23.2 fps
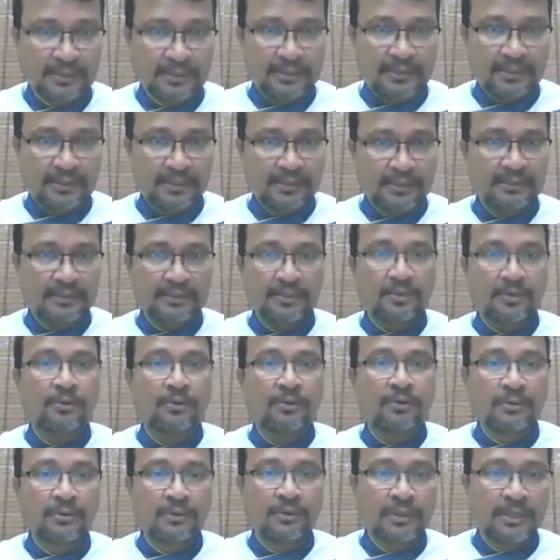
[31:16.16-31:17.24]
uh, in the
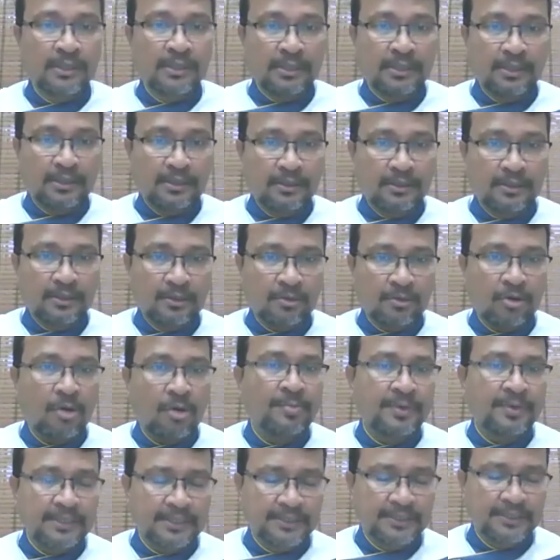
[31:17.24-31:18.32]
whole uh,
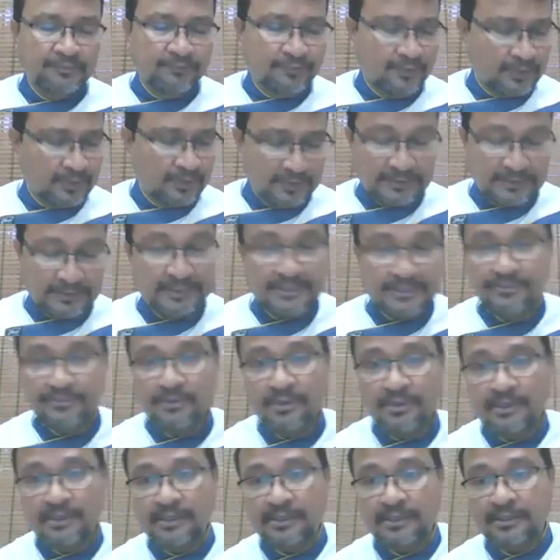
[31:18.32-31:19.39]
competitive world that is
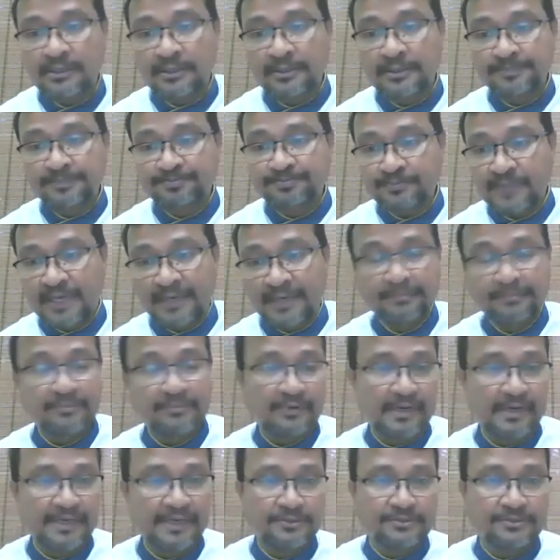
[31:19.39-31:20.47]
what i'm
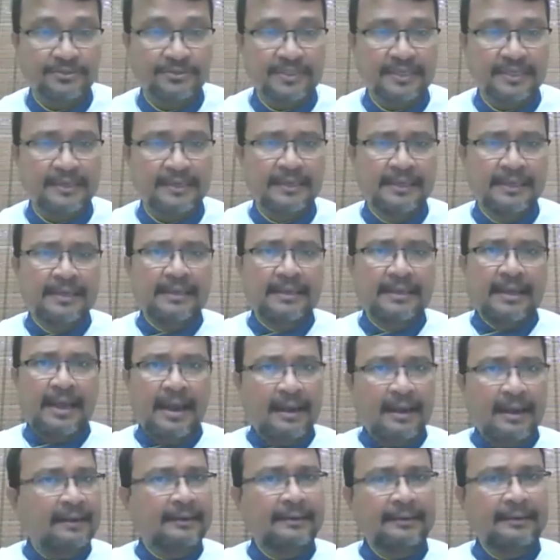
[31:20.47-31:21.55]
trying to say
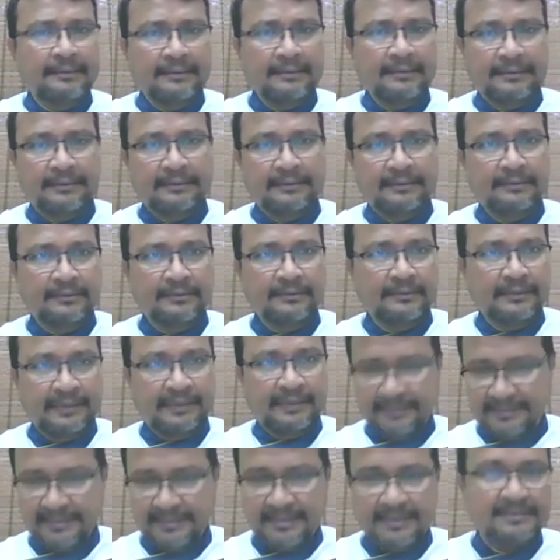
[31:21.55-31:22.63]
and uh,
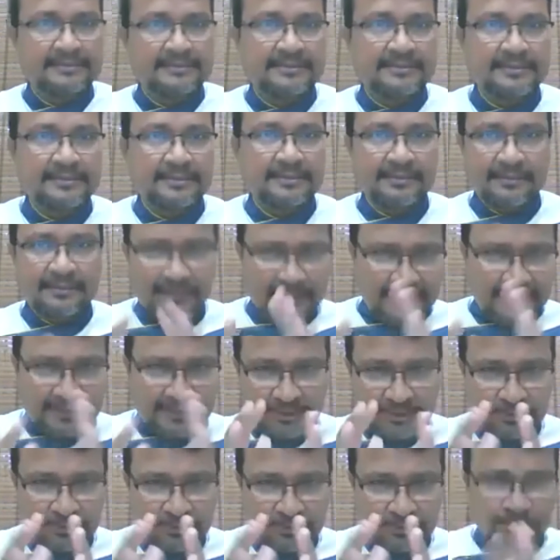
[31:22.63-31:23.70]
anything else uh,
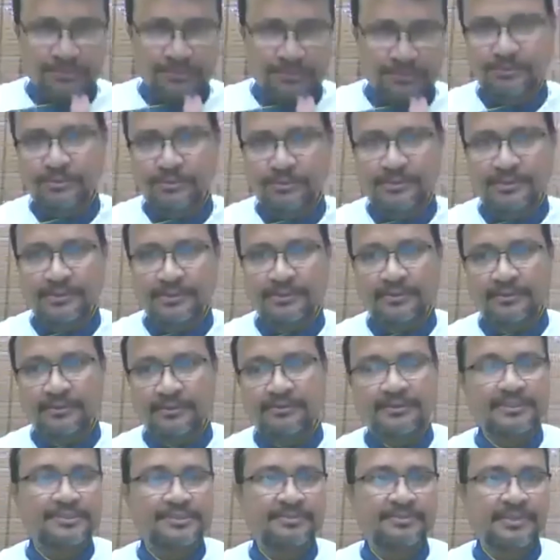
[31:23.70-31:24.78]
related to uh,
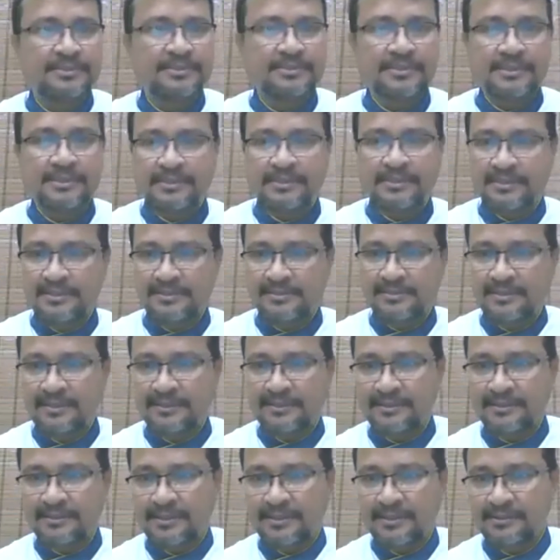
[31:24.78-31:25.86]
christmas and things like
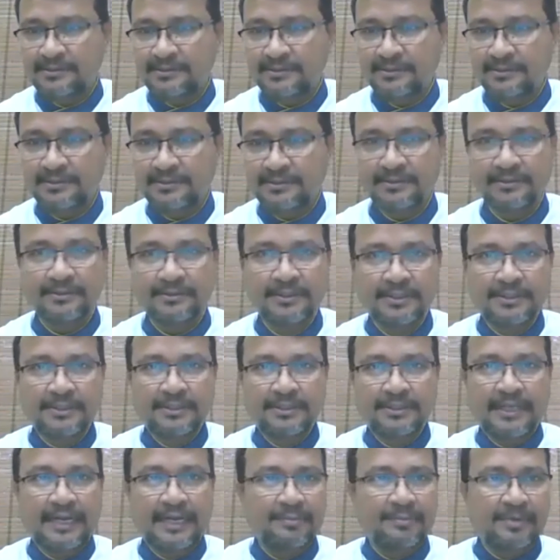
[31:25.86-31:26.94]
that uh,
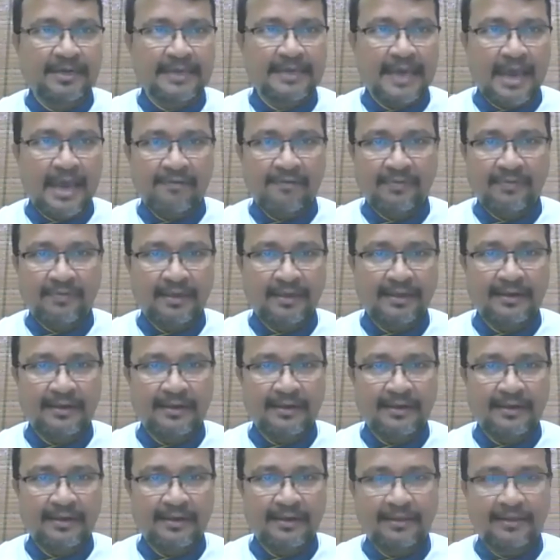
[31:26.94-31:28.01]
anybody having any
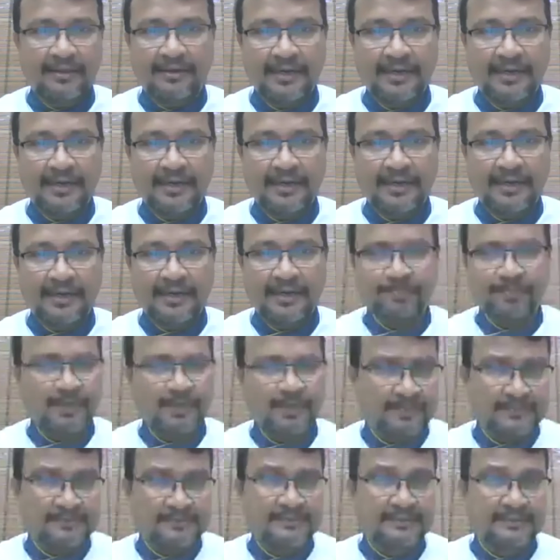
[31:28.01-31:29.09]
kind of uh, it
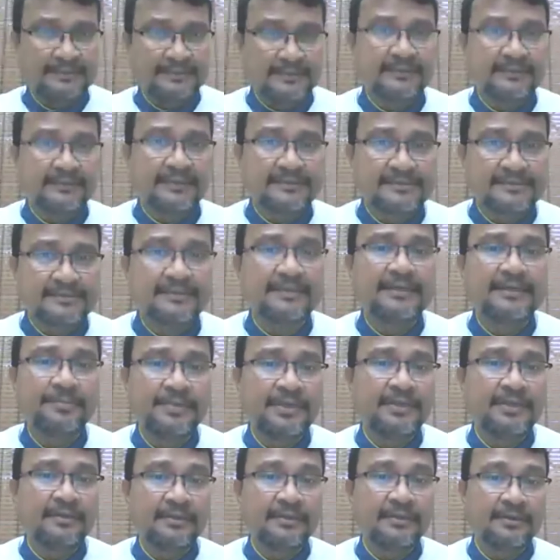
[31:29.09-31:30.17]
doesn't necessarily be
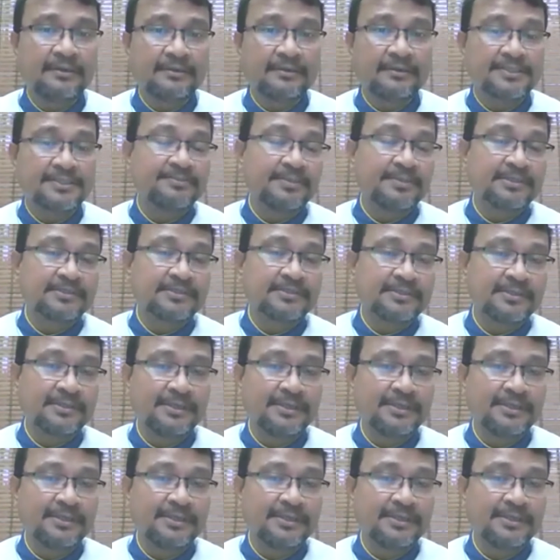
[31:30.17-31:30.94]
christmas